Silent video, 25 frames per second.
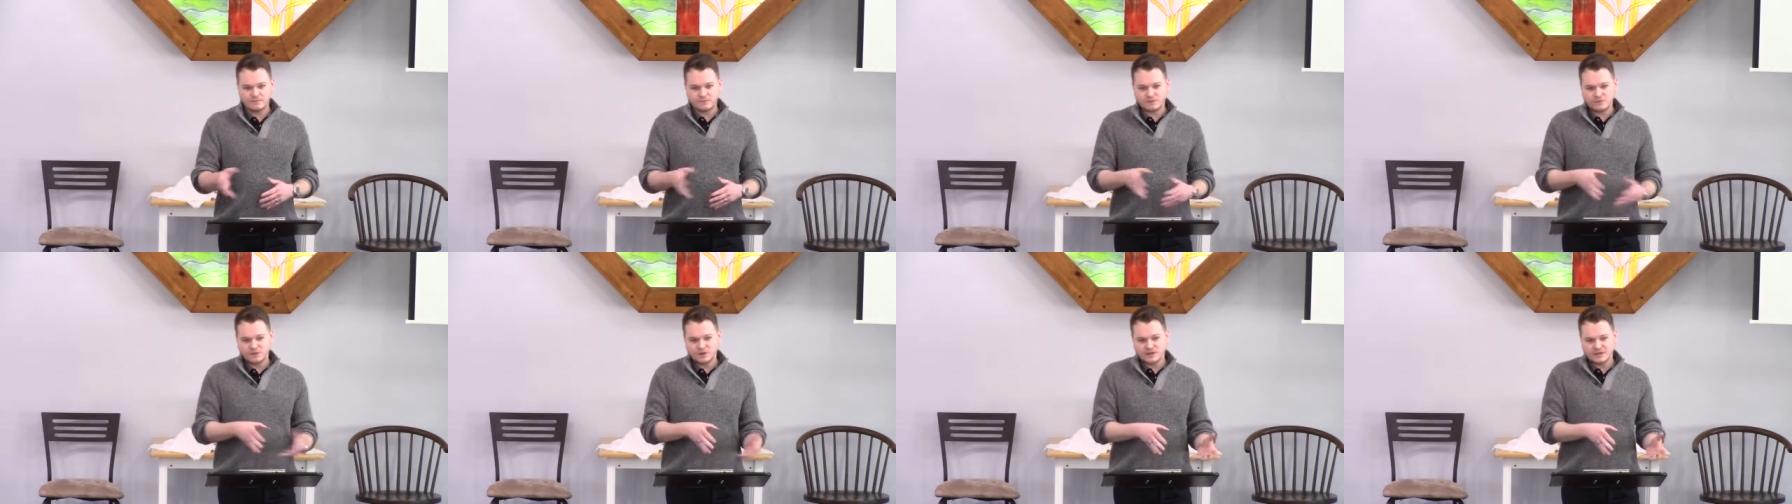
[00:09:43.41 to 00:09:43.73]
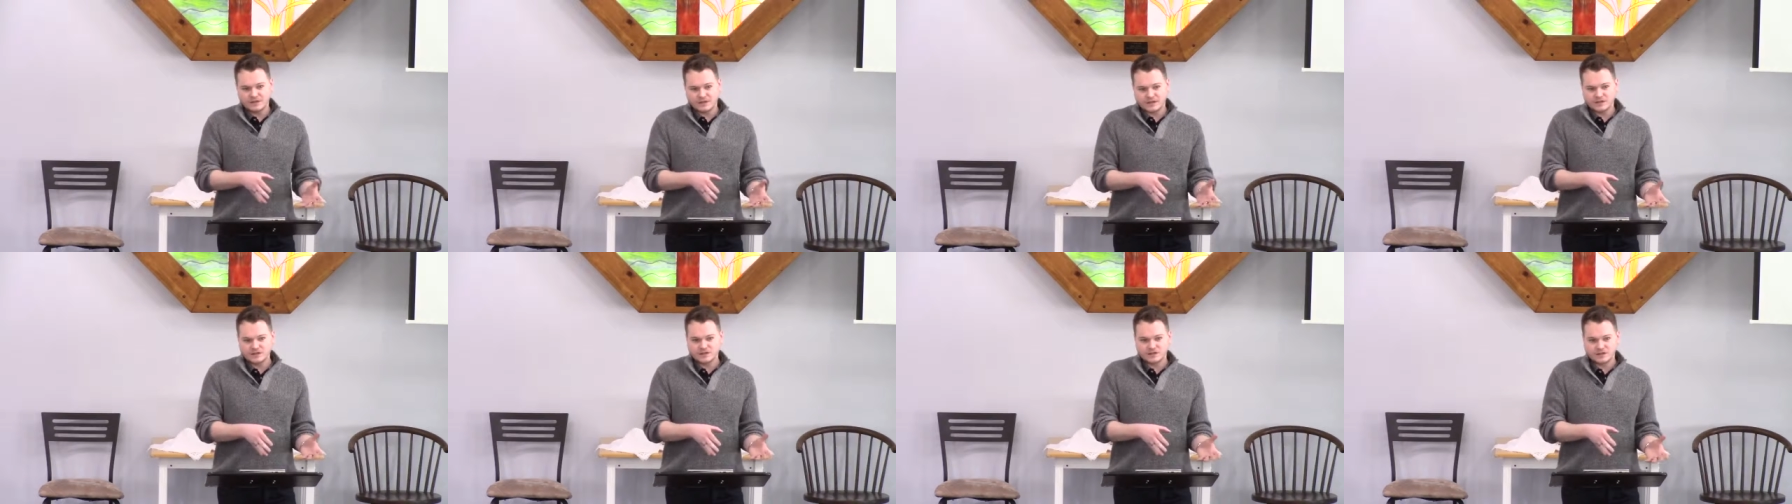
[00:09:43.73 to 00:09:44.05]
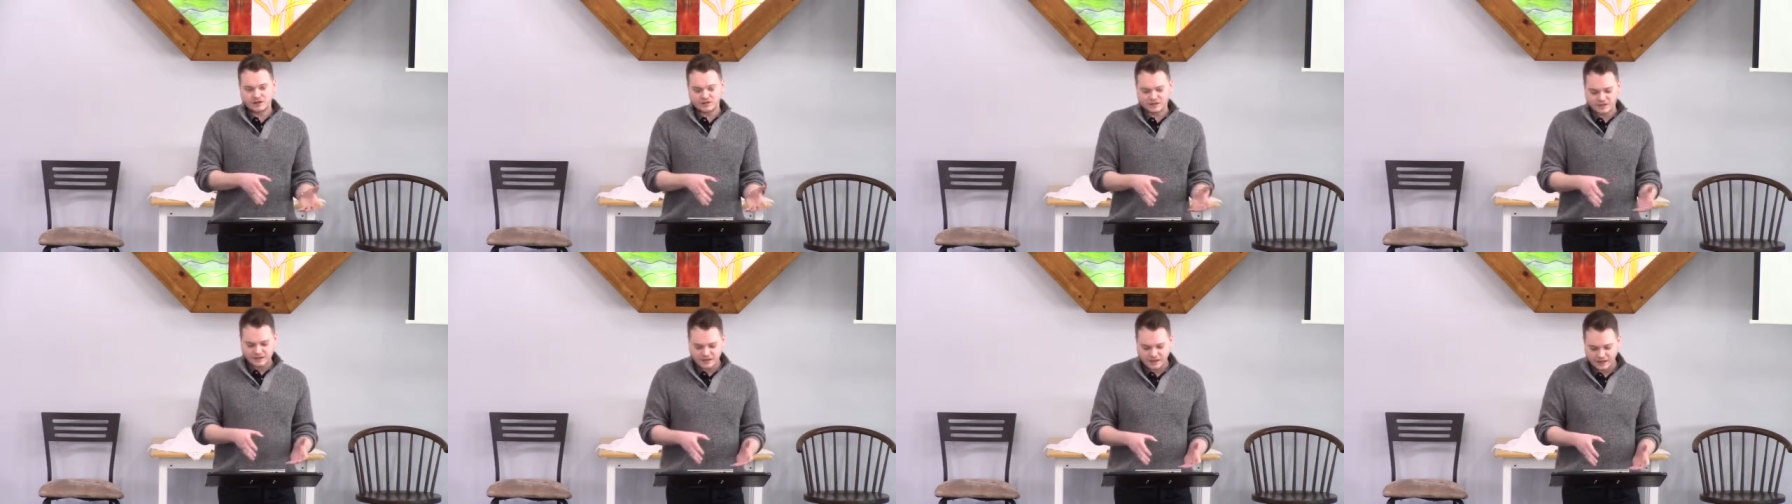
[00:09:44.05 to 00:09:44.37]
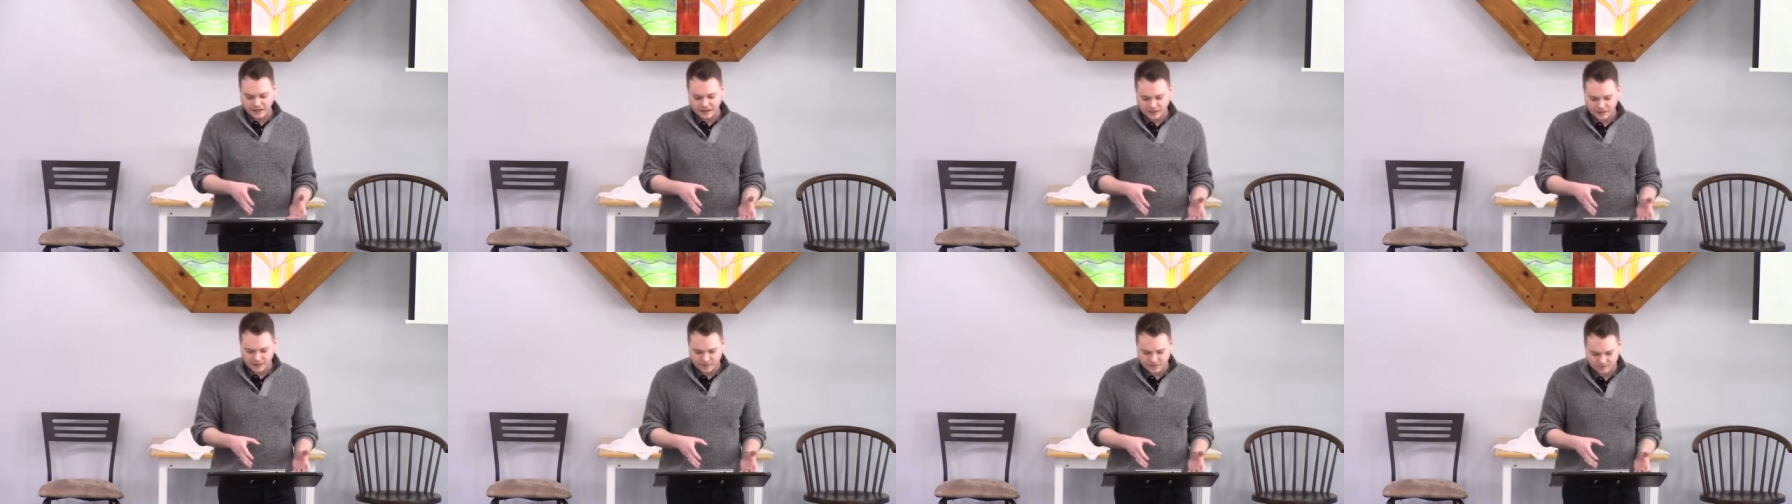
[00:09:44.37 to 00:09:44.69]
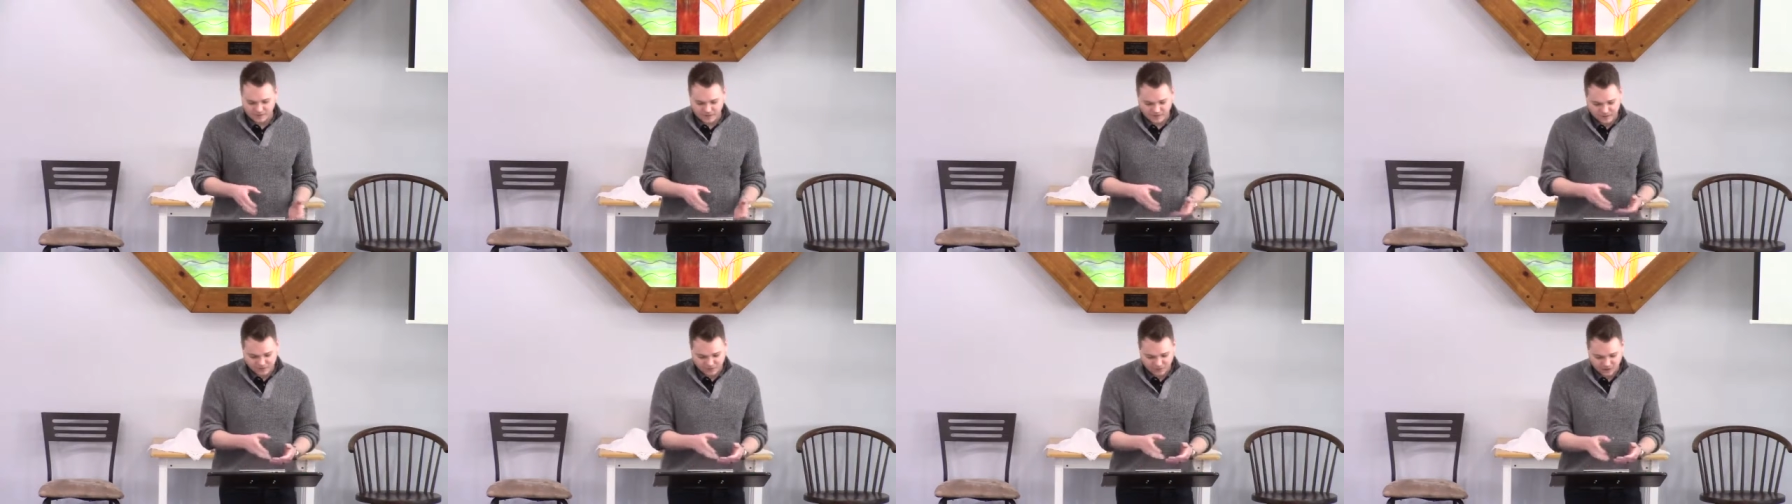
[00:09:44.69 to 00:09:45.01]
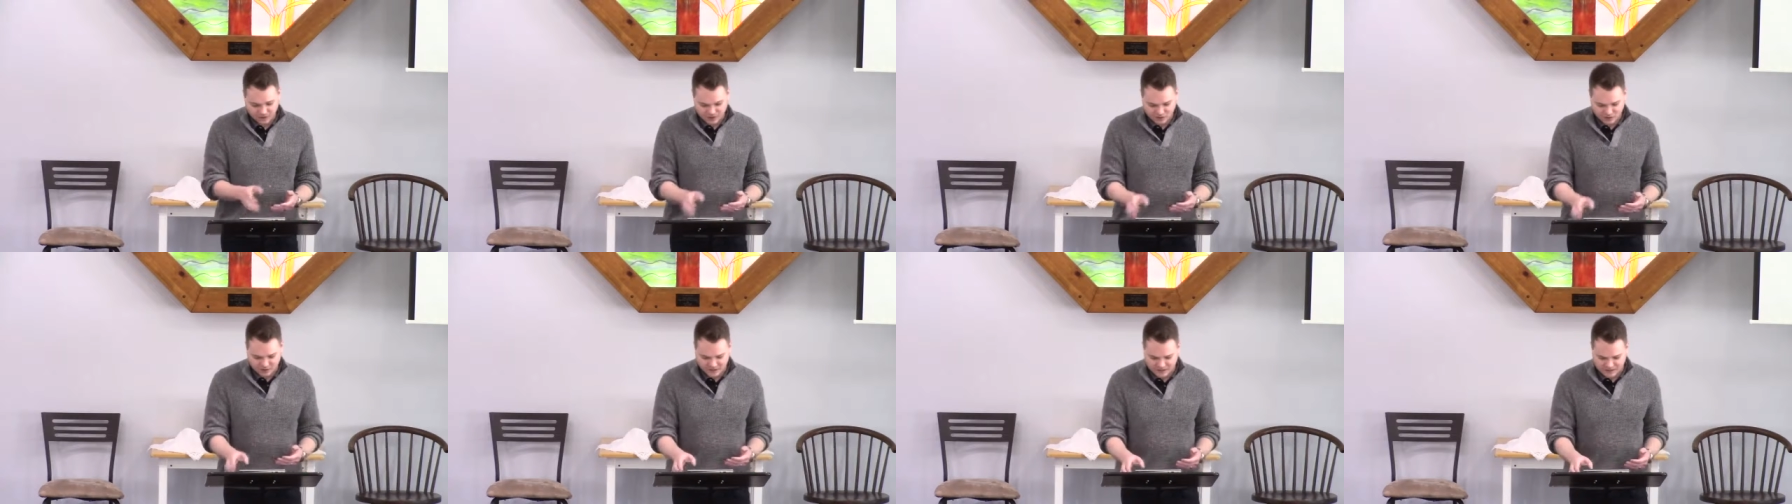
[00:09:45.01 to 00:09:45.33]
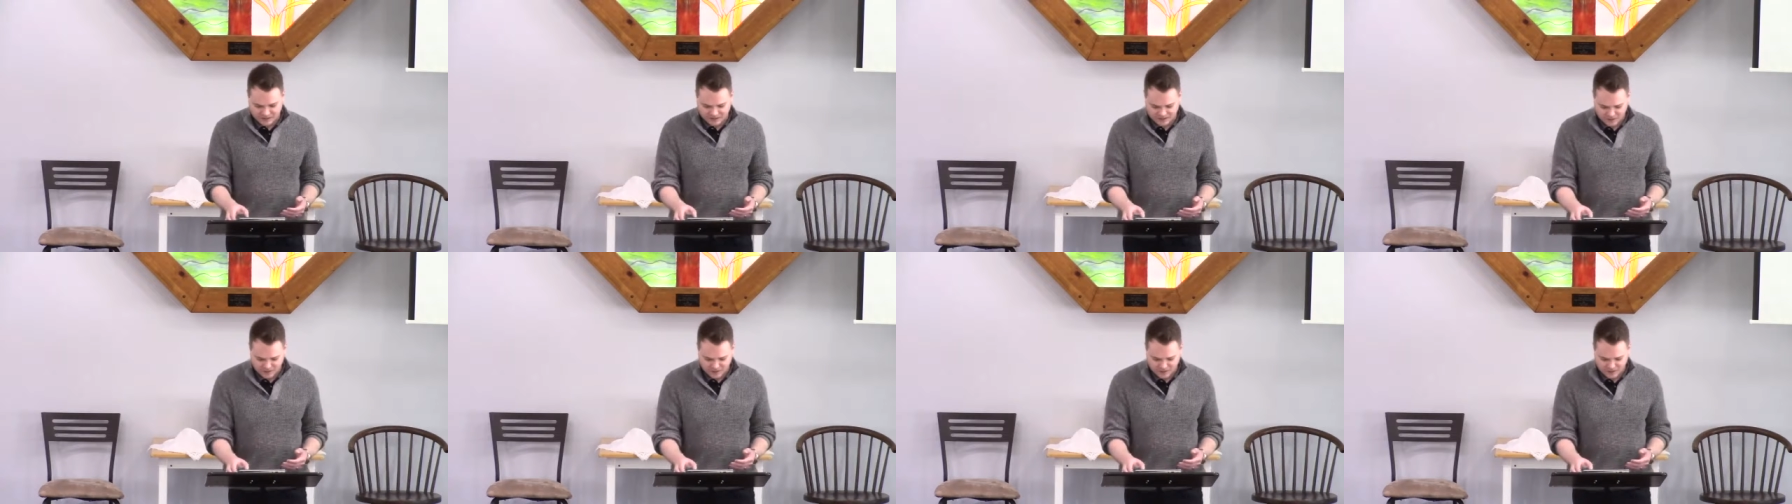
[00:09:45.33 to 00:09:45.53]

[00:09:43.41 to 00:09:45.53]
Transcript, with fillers: really consulting God, as far as we can